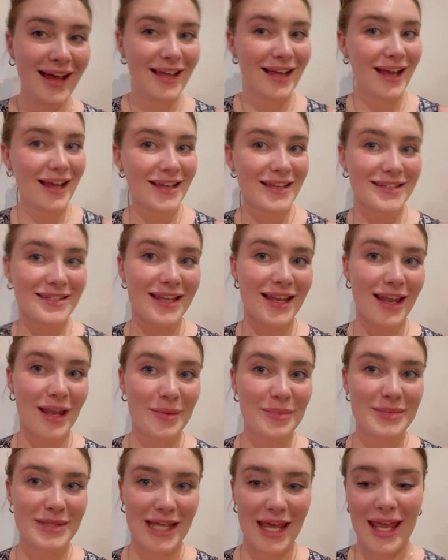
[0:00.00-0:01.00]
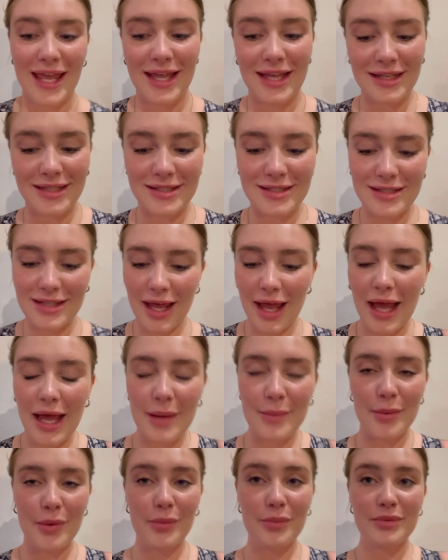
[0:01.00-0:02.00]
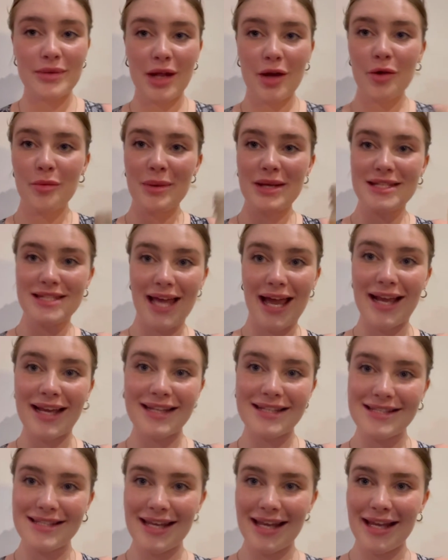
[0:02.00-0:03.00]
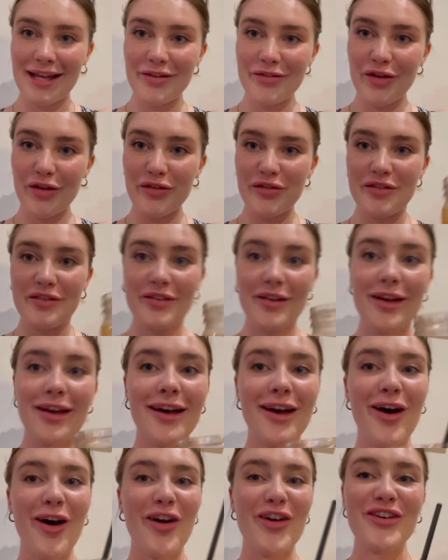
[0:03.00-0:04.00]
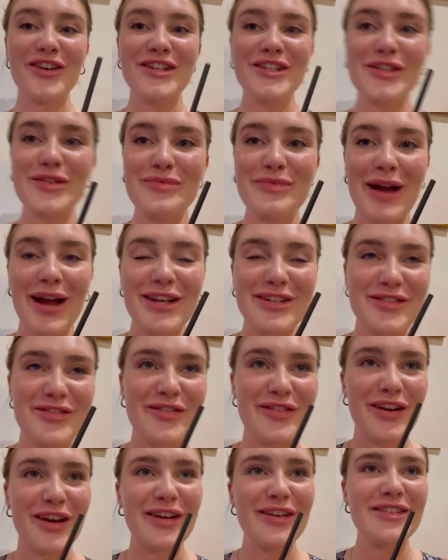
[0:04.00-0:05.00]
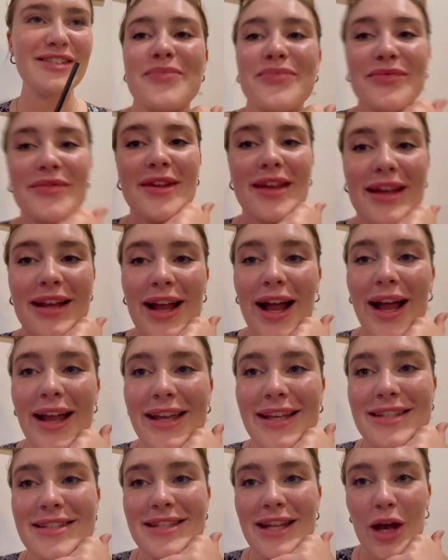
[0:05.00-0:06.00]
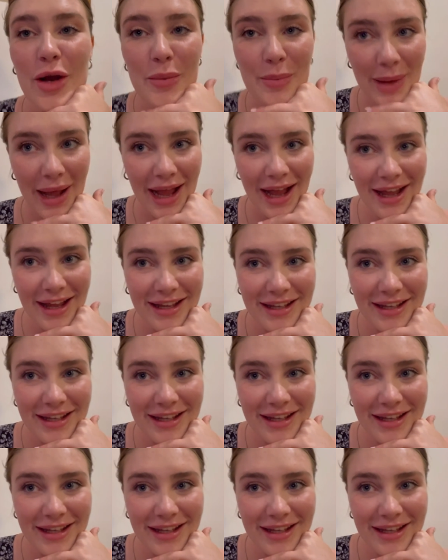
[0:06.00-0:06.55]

guys, little update. Now on my second tea, I've gone for orange and passion fruit. Kai is now back.